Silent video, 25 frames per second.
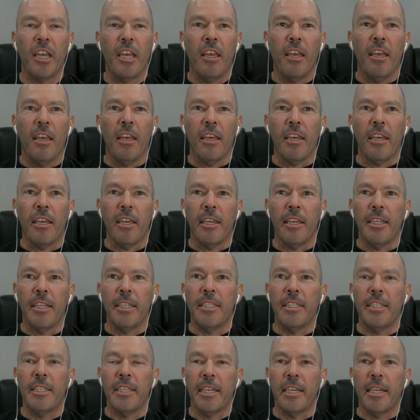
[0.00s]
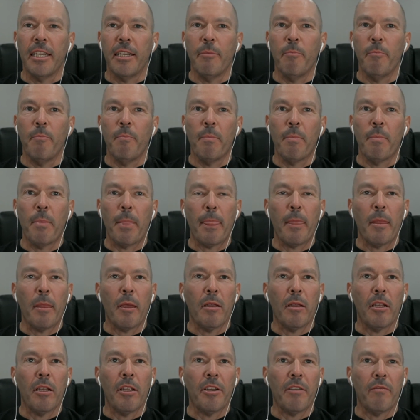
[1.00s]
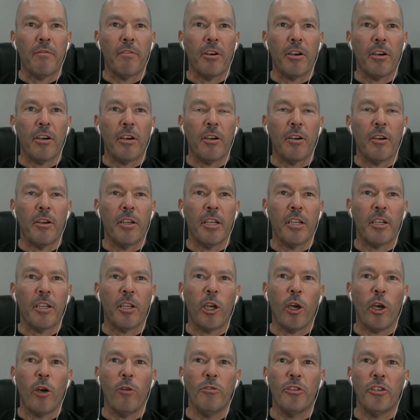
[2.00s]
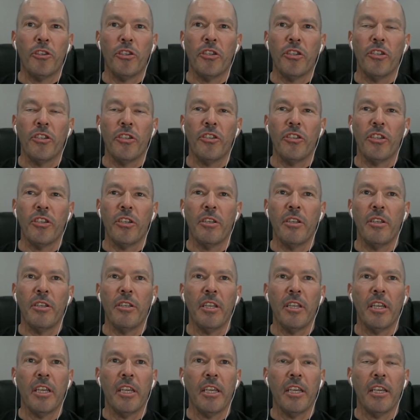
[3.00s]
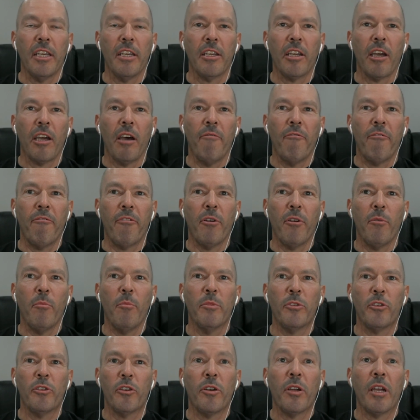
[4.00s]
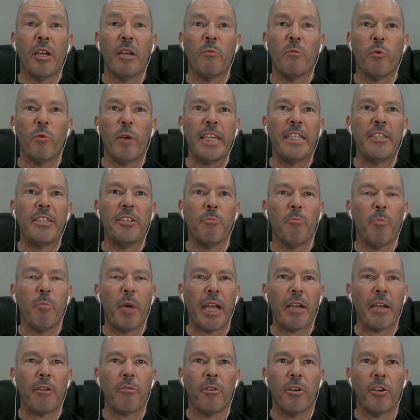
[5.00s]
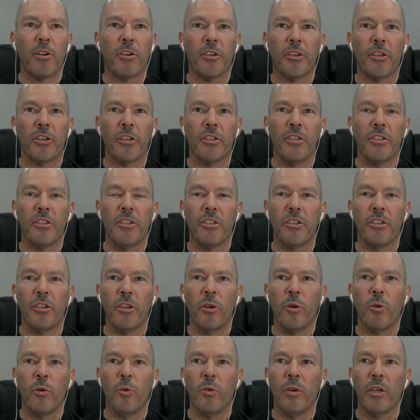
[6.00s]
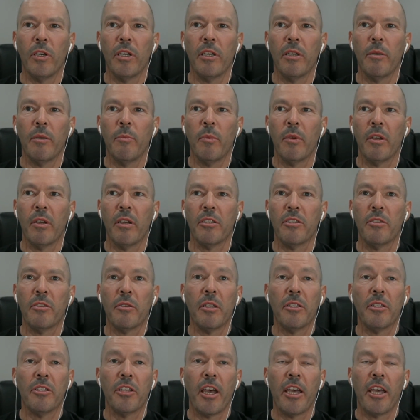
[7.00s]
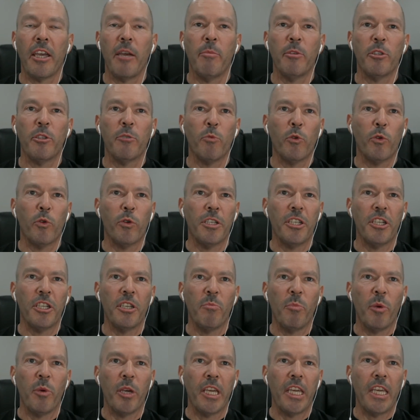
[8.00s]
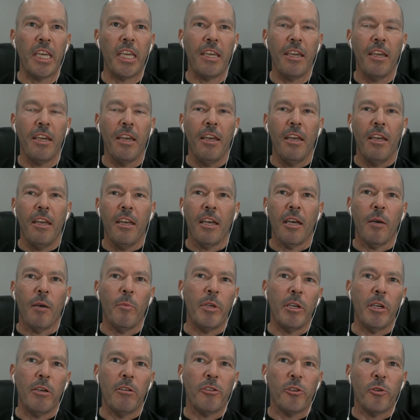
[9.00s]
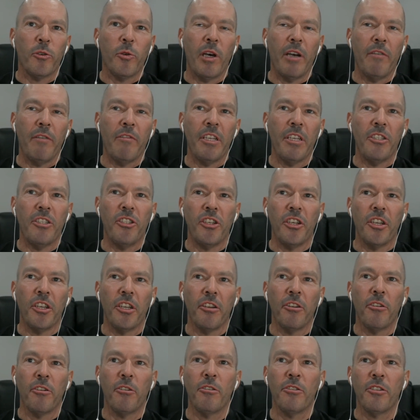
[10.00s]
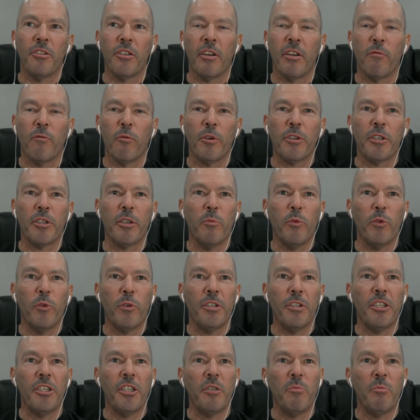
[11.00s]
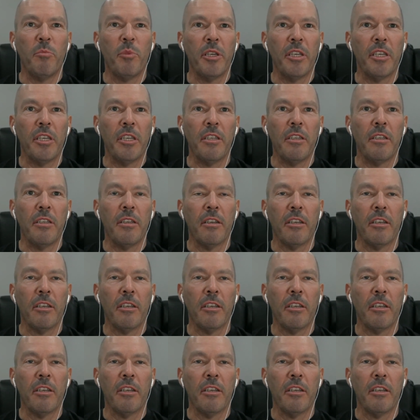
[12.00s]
and a lot of our coaches and come from sort of racing backgrounds, as high up as MotoGP. And we also have engineers that have worked in MotoGP